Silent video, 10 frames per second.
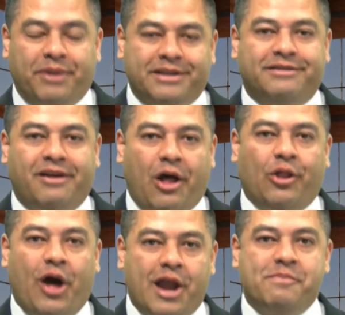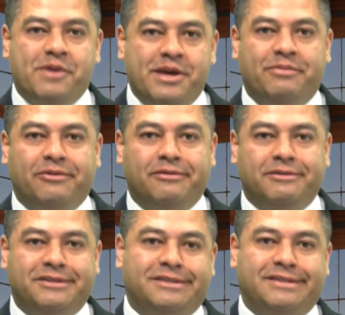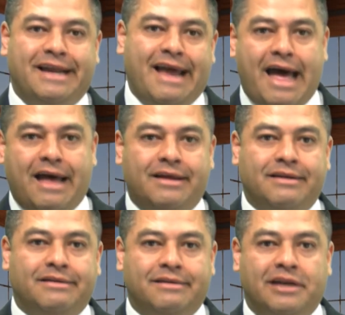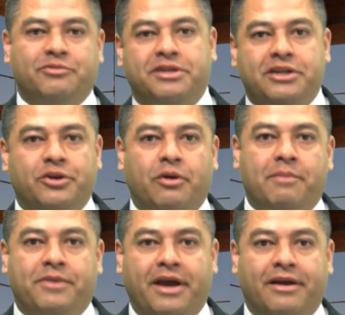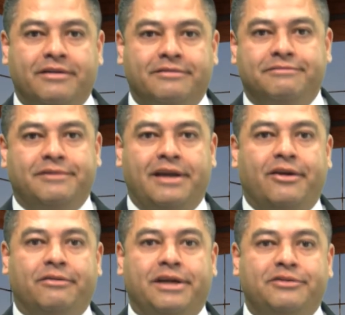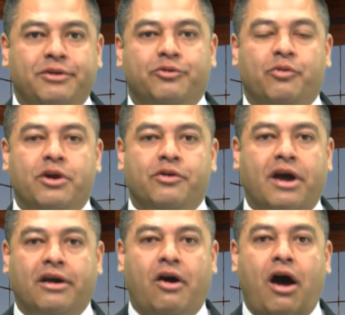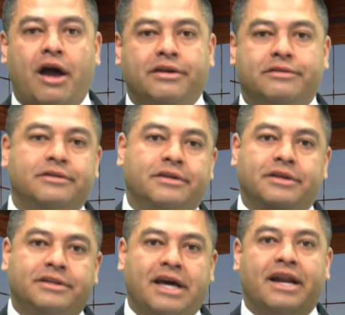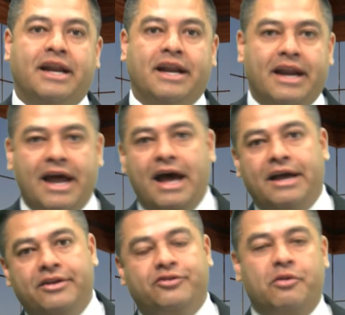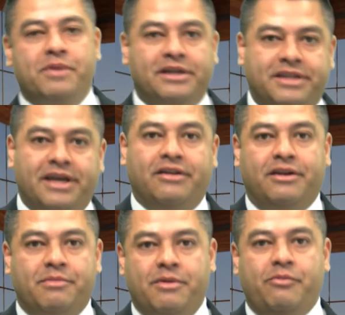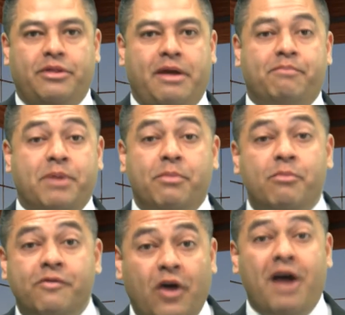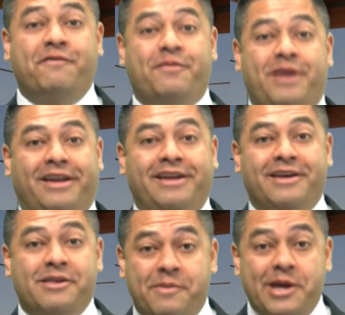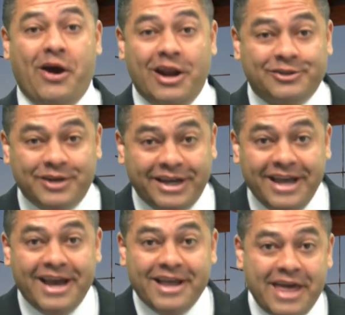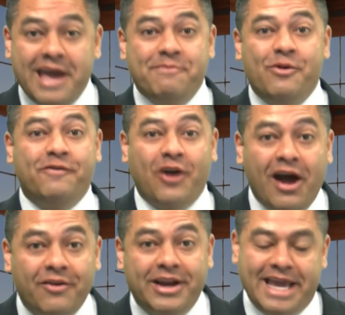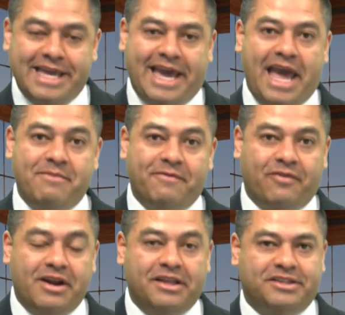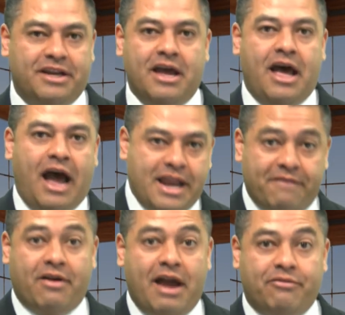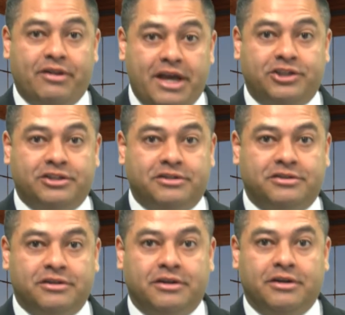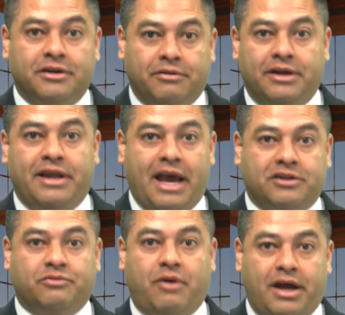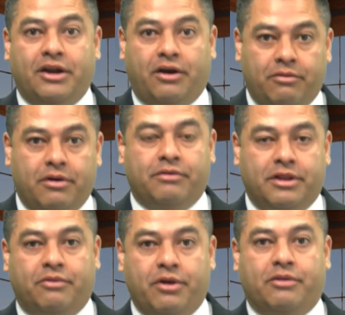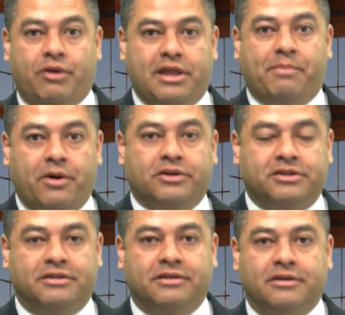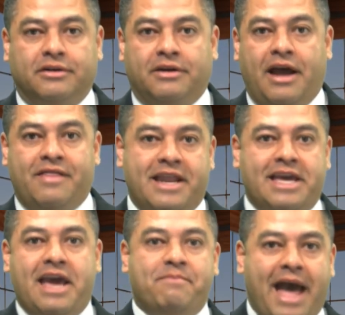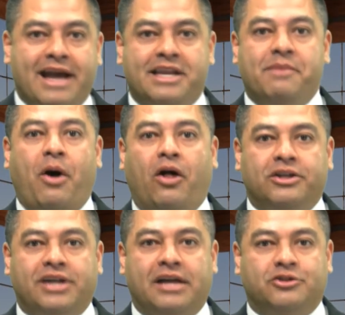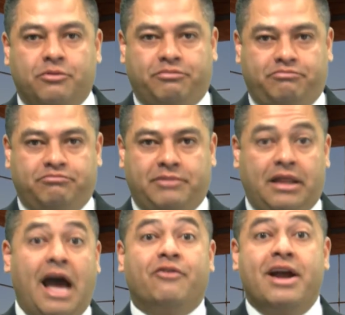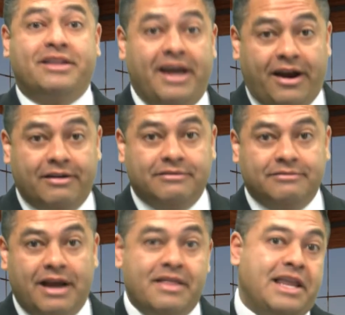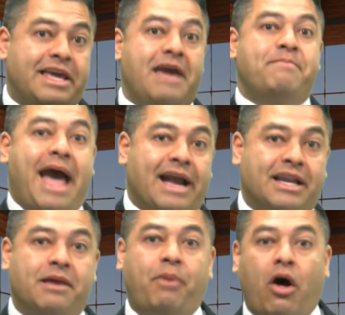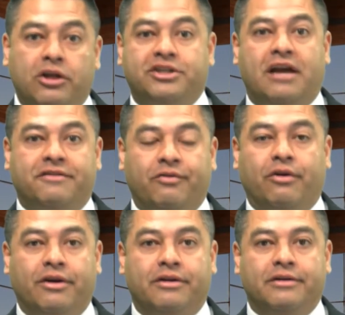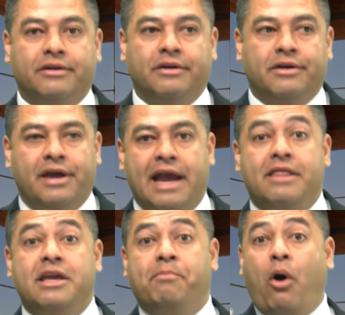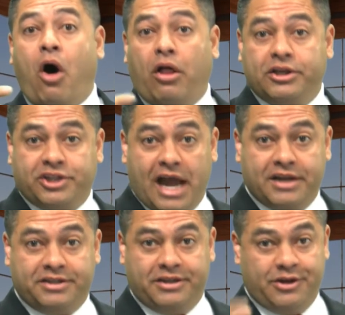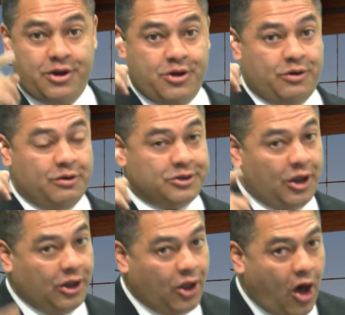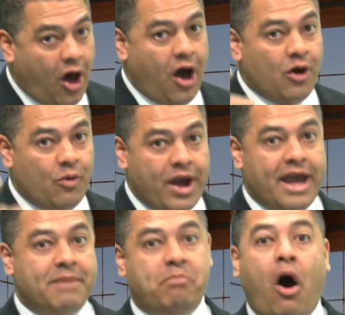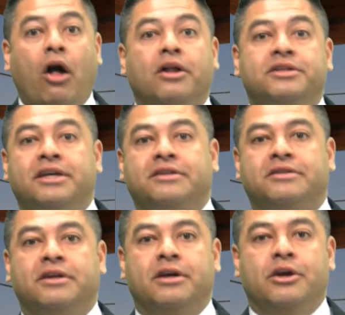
But a lot of people just said, that's what they do up there. And he's the one who got caught and da-da-da-da-da, and it's no big deal. And people moved on from it. To be honest with you, they moved on to it. He came in front of them and said, I never had relations with X, Y, with that person. And then he came back and he apologized. So he lied right there, and then he came back and he apologized for it. And the apologizing goes a long way in politics.